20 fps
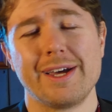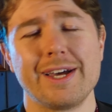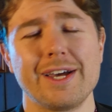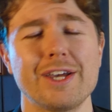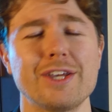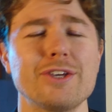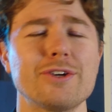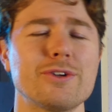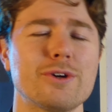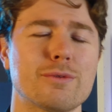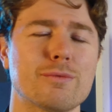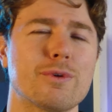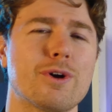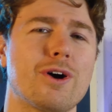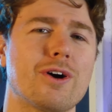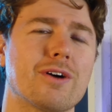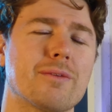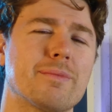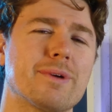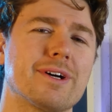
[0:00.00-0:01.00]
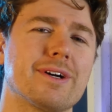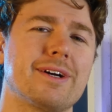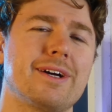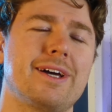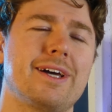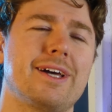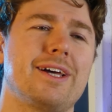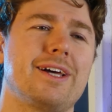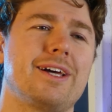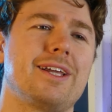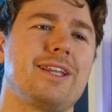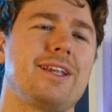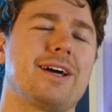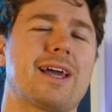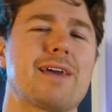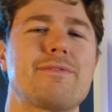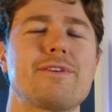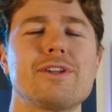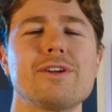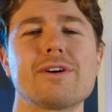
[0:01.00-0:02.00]
You're not wrong, but look,
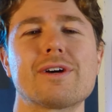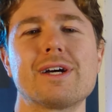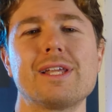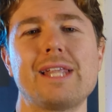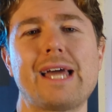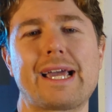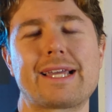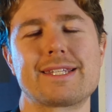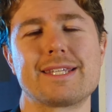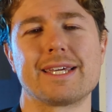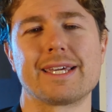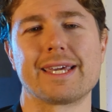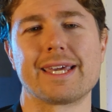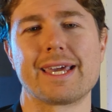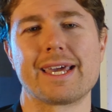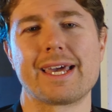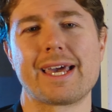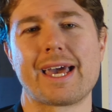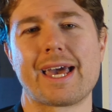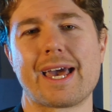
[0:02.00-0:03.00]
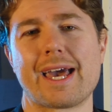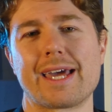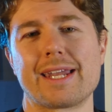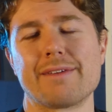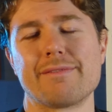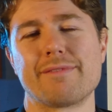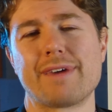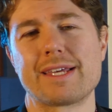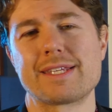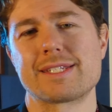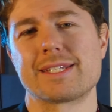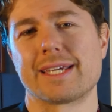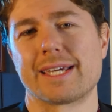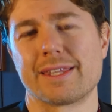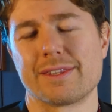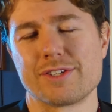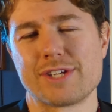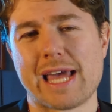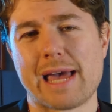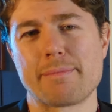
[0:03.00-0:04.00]
if you're not collecting and investing
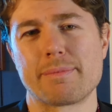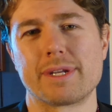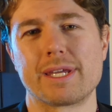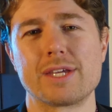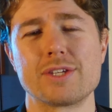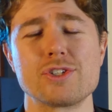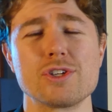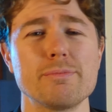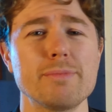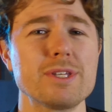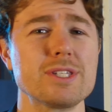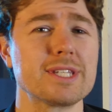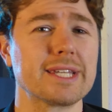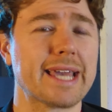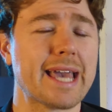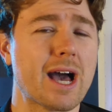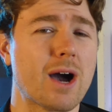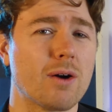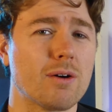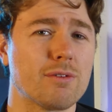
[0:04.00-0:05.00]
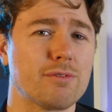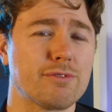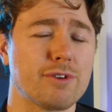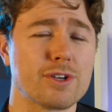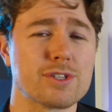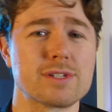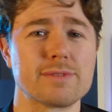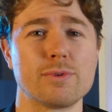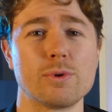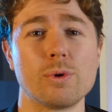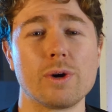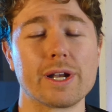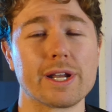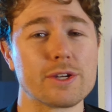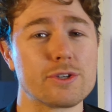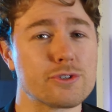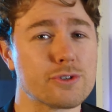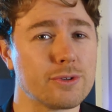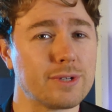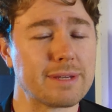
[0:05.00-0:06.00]
in Japanese, you're missing out, first of all, on a
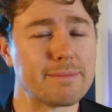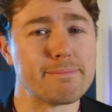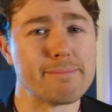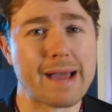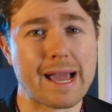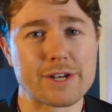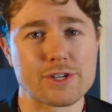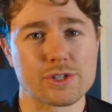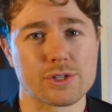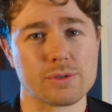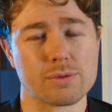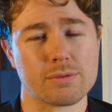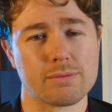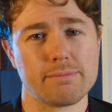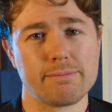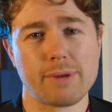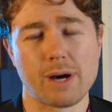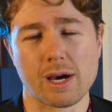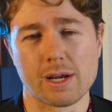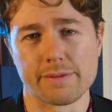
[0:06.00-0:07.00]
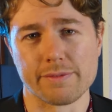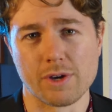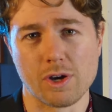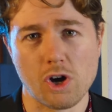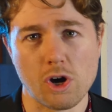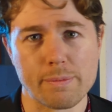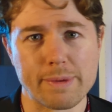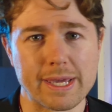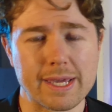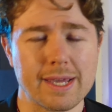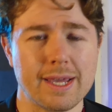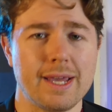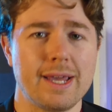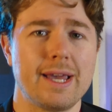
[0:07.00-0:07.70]
truly magical part of the hobby,